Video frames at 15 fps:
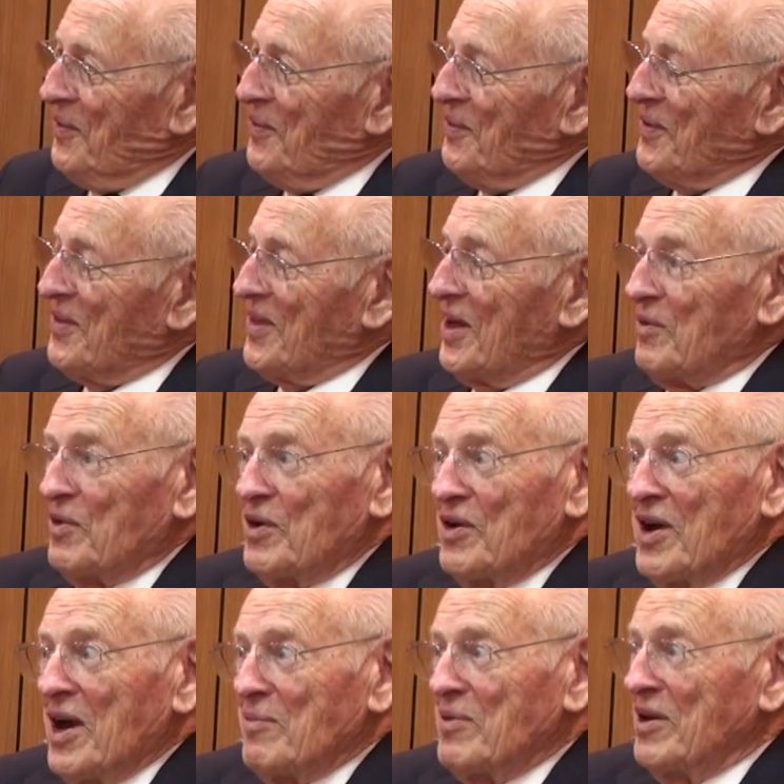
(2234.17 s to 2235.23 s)
with that, we were
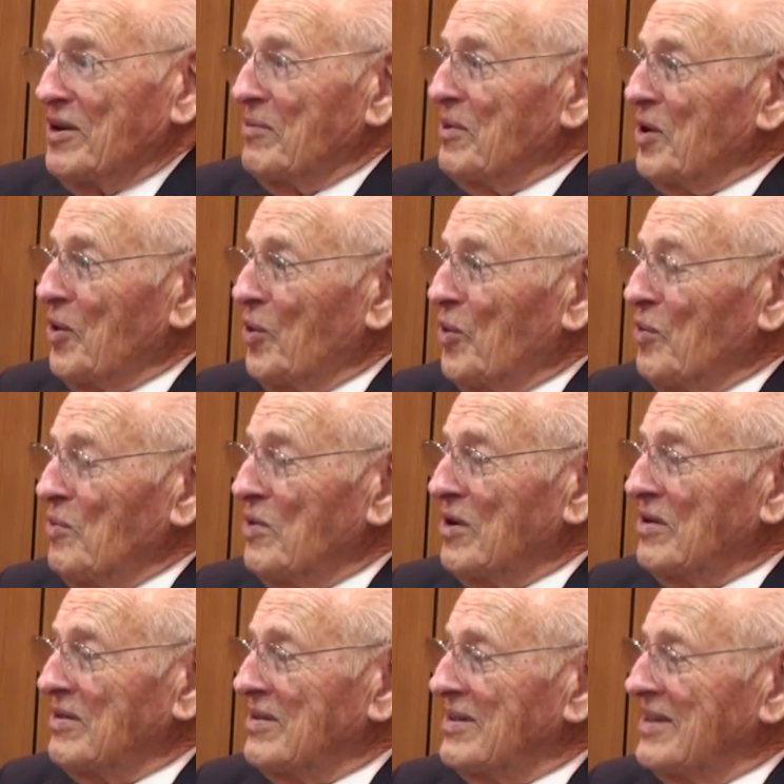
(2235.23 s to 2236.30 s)
happy to be home
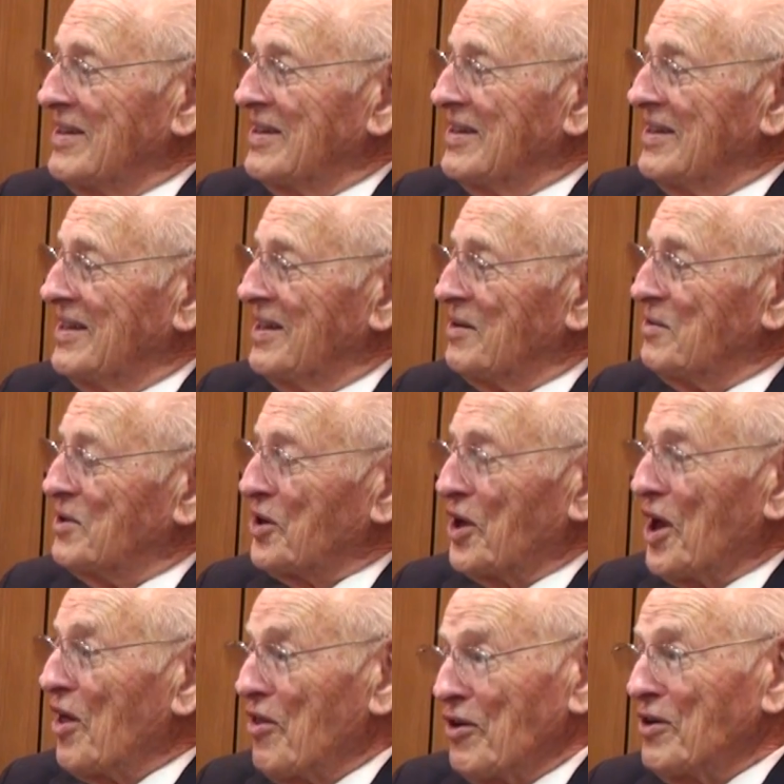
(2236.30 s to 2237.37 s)
and
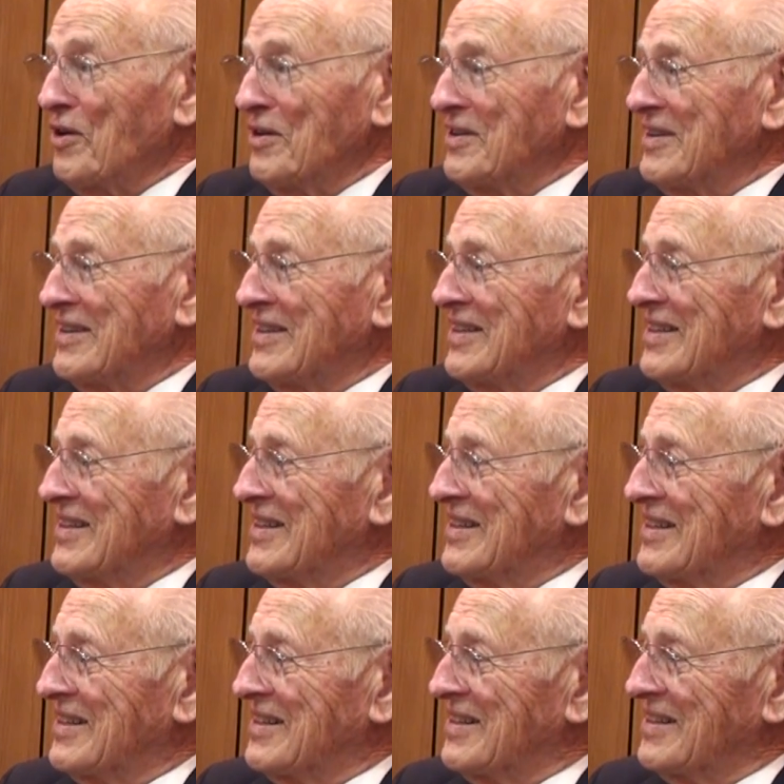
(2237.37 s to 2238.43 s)
together,
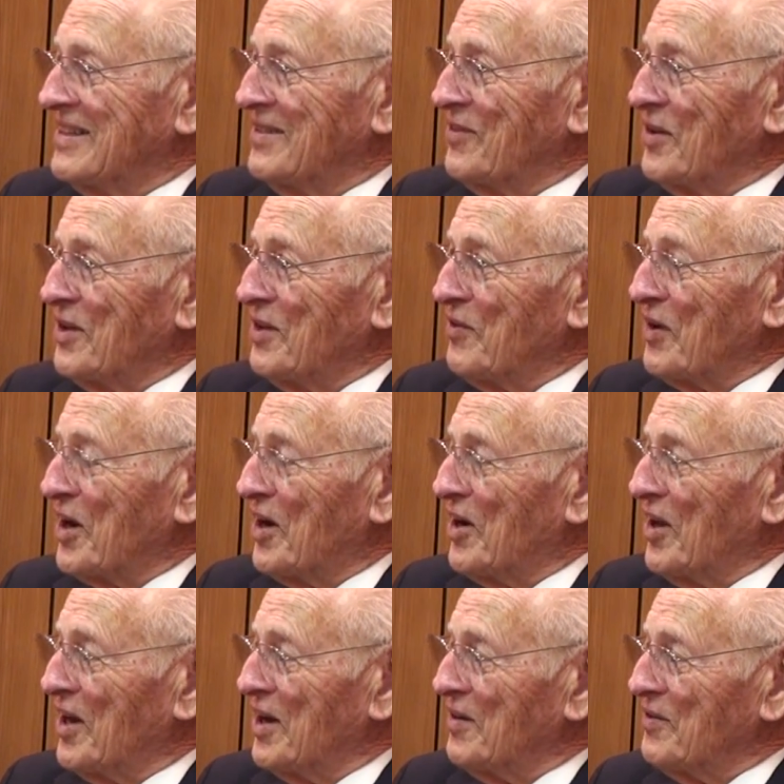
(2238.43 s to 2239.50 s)
living our
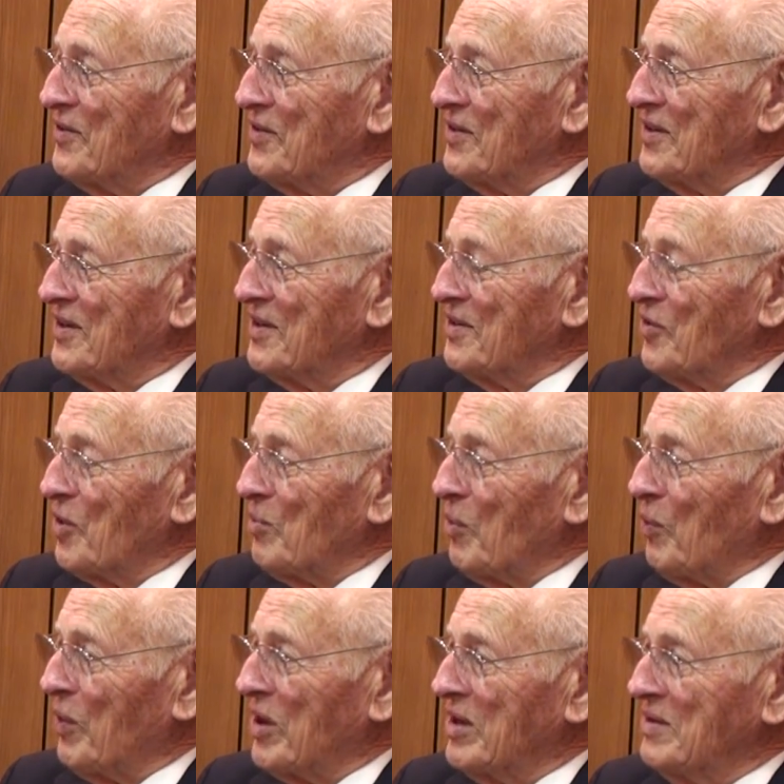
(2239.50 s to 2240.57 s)
lives in a normal
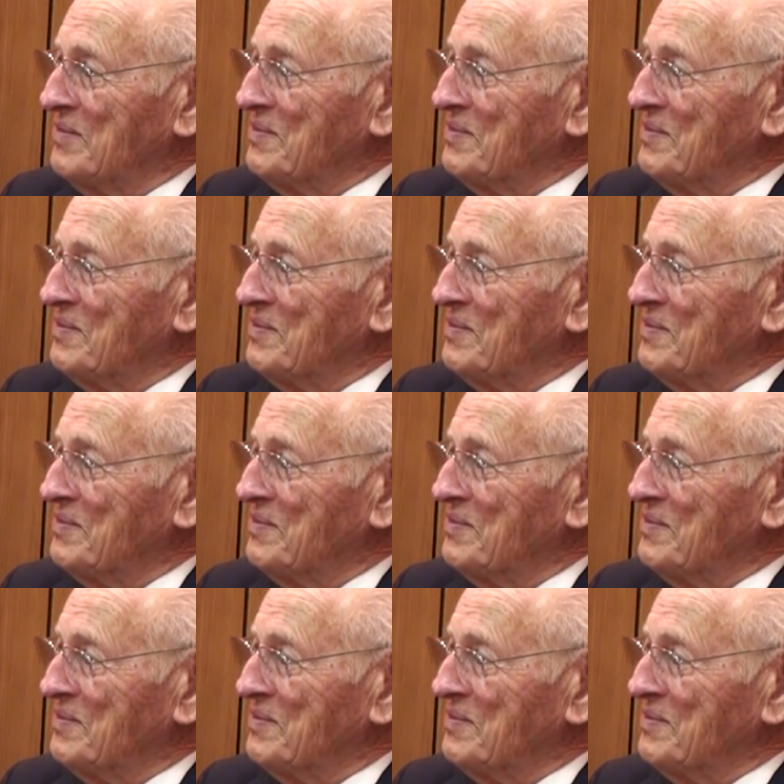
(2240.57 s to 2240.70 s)
way.